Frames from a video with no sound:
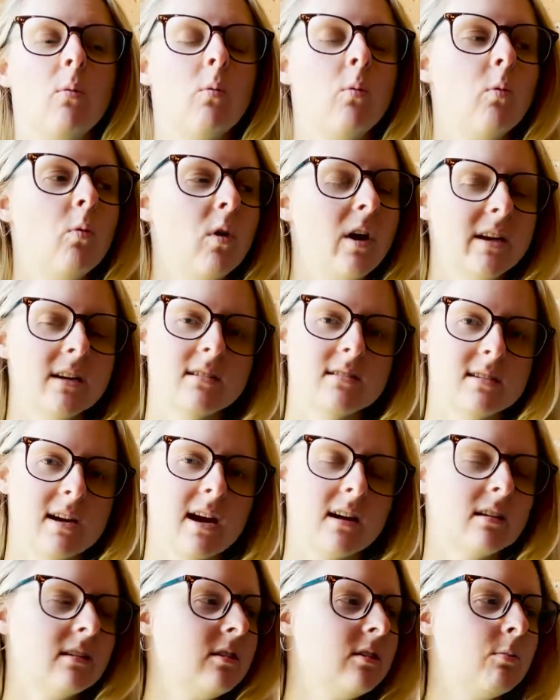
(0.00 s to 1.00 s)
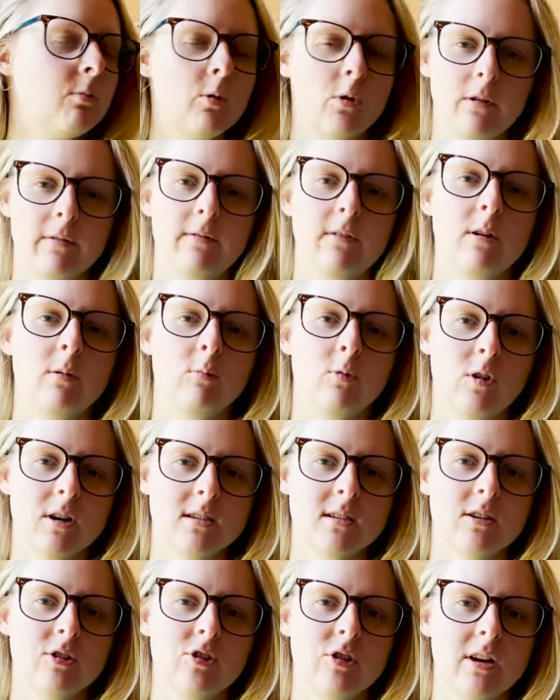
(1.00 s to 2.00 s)
what exactly the Poor Farm
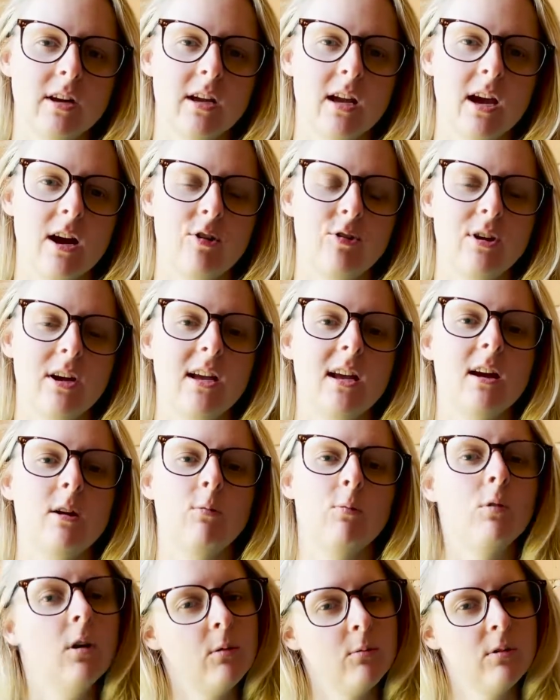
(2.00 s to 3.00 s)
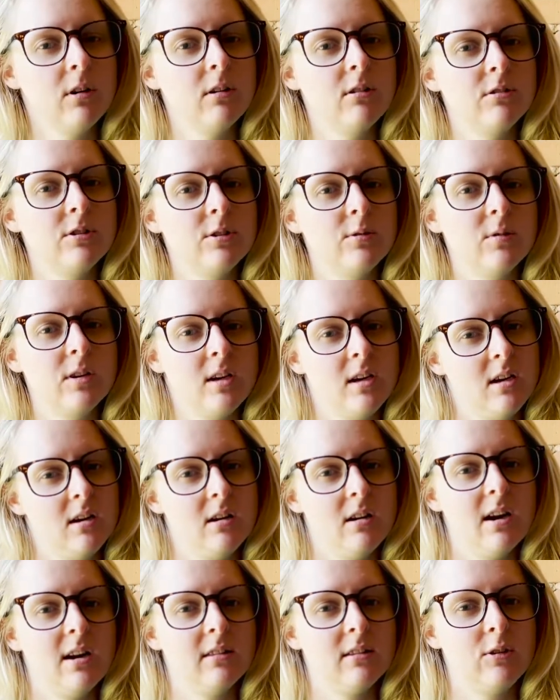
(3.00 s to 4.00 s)
was in Greene County and what we are doing
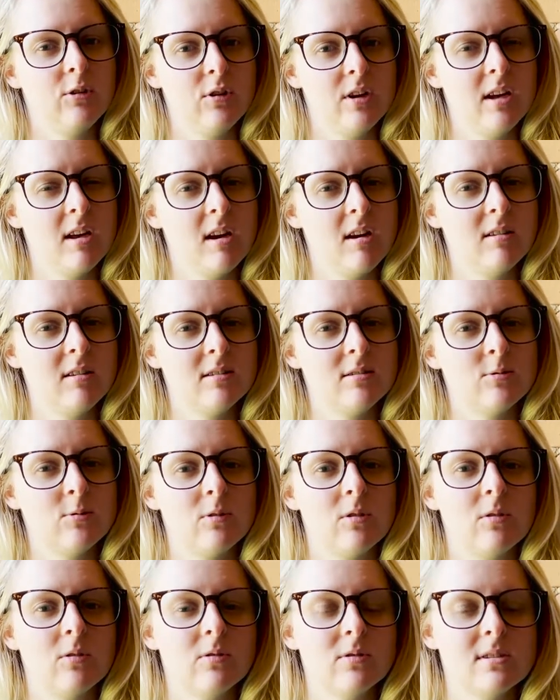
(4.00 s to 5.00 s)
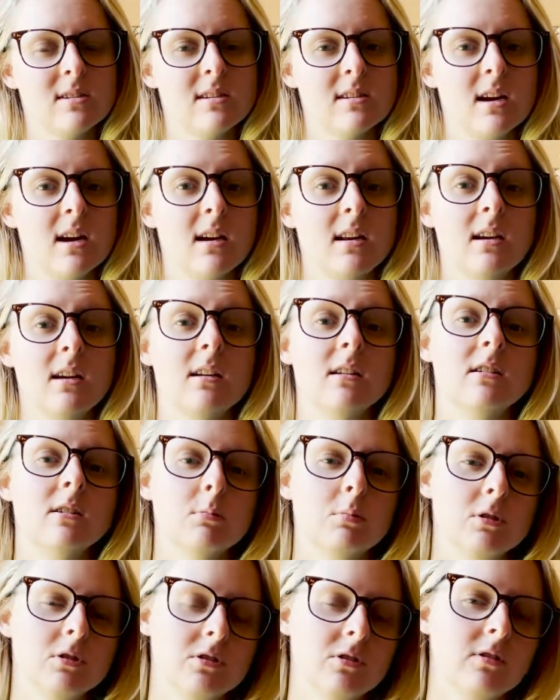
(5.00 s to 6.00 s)
here at the Greene County Historical Society
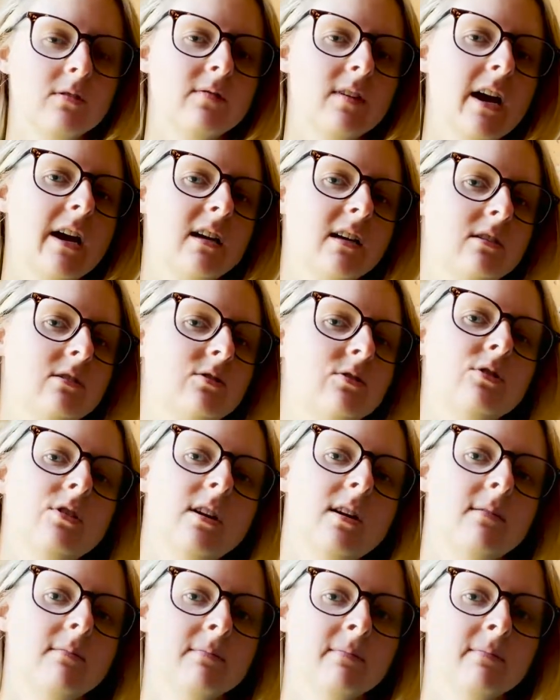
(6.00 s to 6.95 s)
to preserve that history.